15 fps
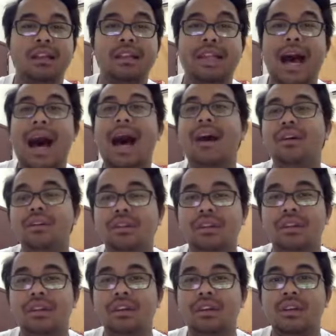doubt.
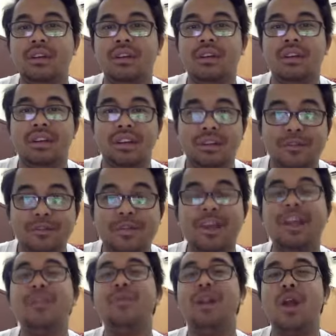
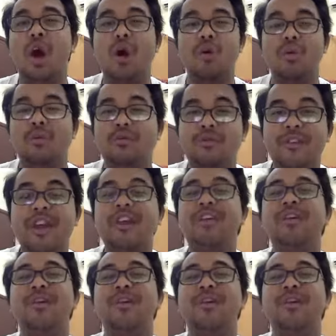Fear will, all, fear